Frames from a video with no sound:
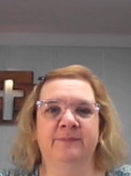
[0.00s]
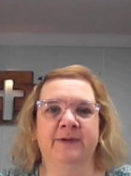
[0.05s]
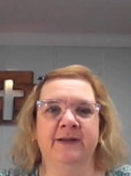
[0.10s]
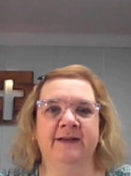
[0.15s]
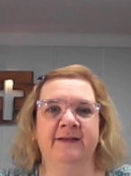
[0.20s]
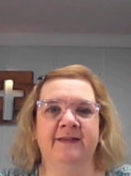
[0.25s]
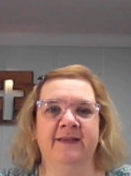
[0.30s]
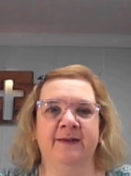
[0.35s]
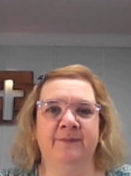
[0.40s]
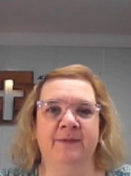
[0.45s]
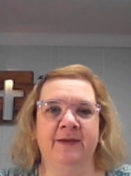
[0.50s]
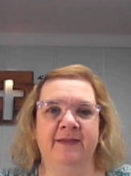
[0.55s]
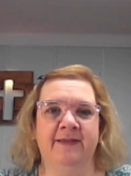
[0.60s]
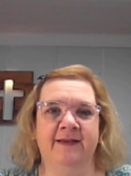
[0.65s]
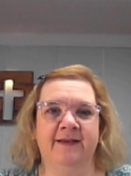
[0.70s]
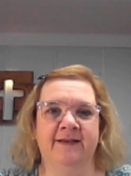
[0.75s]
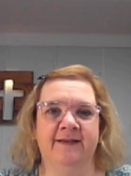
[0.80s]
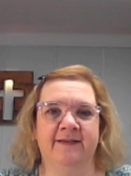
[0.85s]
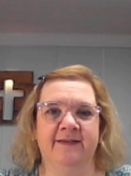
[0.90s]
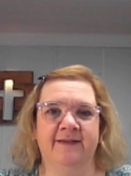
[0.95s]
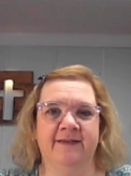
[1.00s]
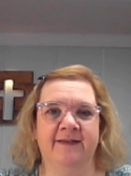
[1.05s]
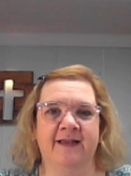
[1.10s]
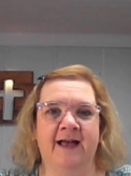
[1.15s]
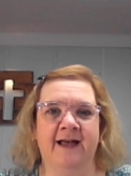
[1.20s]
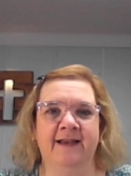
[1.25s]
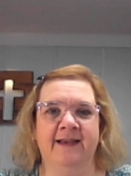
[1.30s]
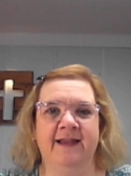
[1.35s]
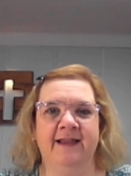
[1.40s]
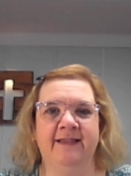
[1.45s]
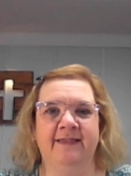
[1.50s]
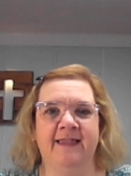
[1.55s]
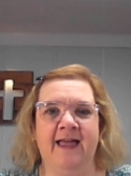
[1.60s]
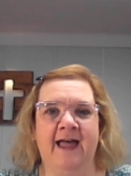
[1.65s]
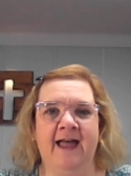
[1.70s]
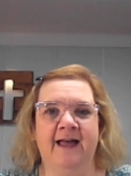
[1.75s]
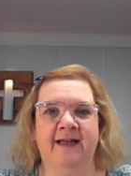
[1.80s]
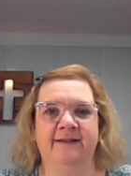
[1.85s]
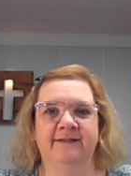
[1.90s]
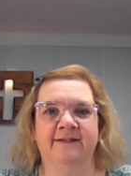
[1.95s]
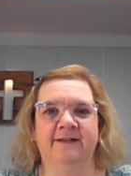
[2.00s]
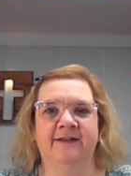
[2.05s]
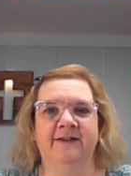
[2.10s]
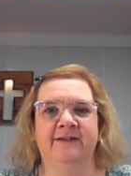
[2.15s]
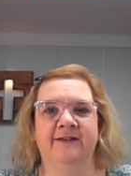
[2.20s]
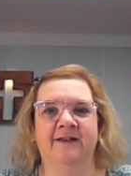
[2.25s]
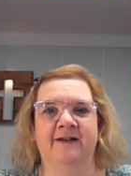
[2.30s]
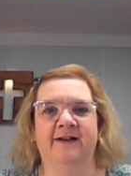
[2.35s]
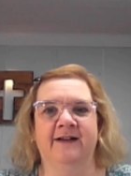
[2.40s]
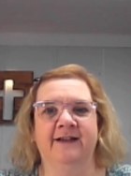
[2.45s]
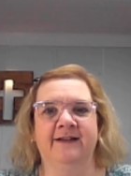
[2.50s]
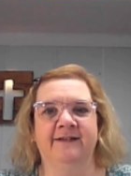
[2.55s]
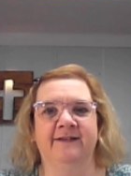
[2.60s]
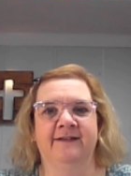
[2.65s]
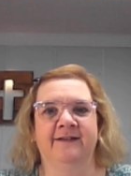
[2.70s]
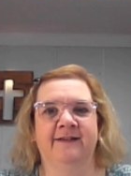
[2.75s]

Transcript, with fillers: Please give me this. I need that. Good night.